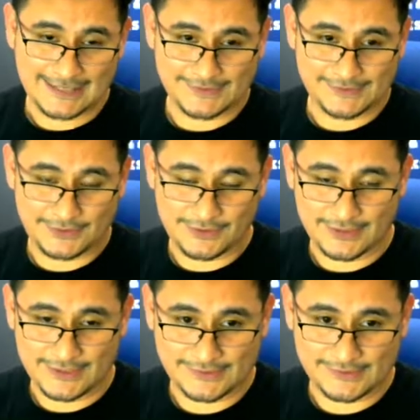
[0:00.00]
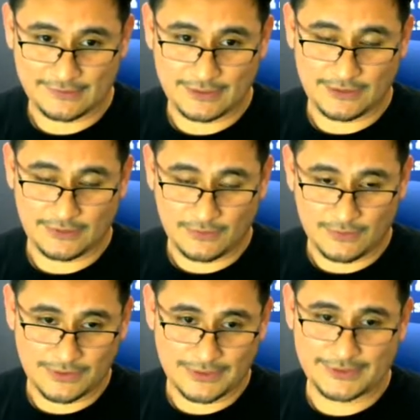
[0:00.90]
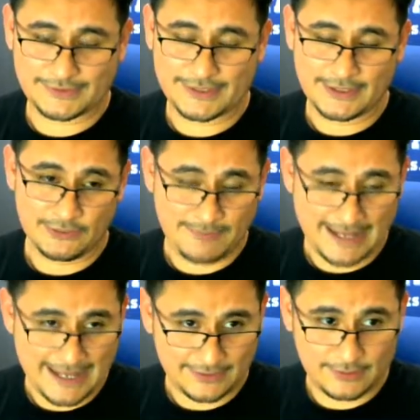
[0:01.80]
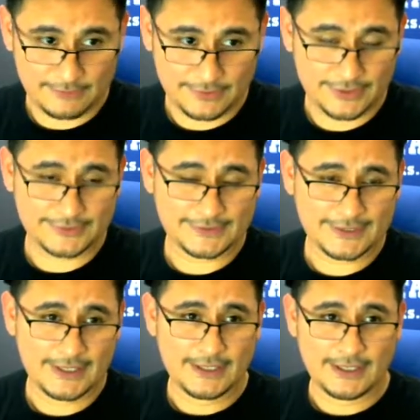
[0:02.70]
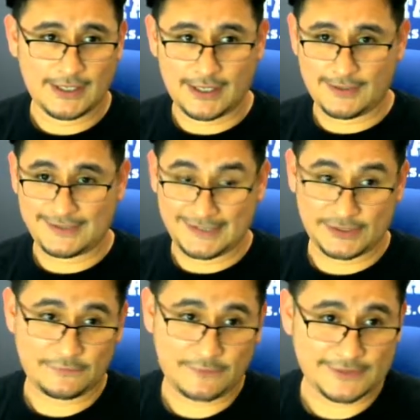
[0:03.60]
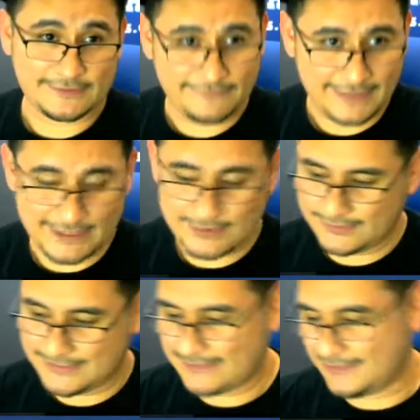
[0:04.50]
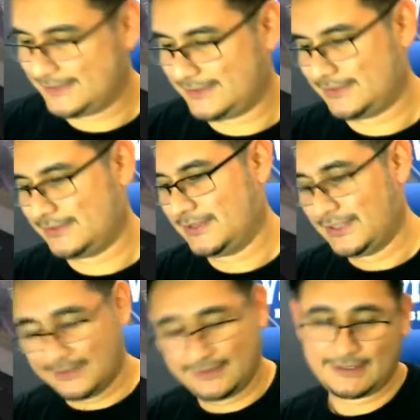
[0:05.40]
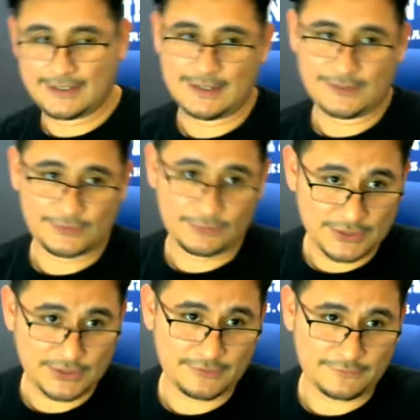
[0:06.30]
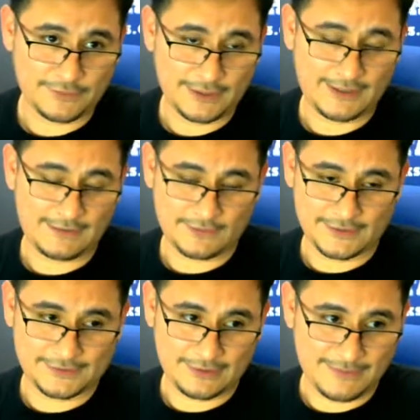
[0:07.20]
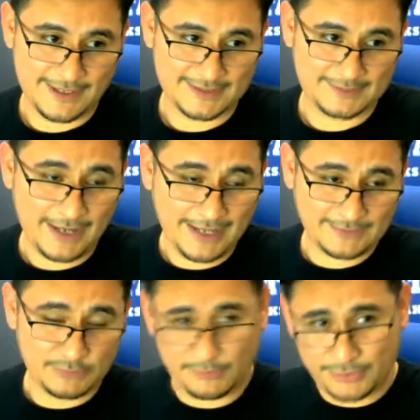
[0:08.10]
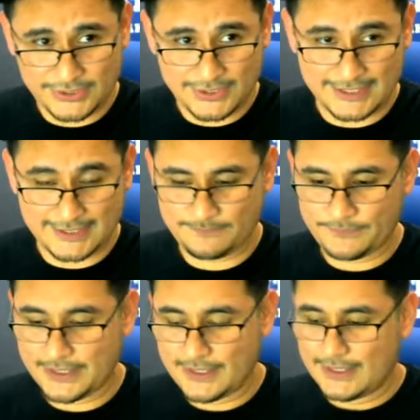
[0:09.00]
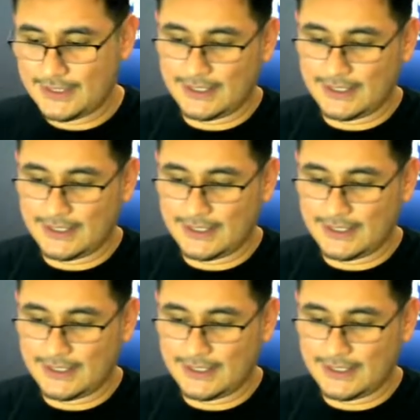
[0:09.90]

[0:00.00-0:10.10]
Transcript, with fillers: a lot of access to your history, your orders, your pack numbers. Uh, it's easier for us to find you that way too. Uh, so register free if you're going to start buying spots. We appreciate it.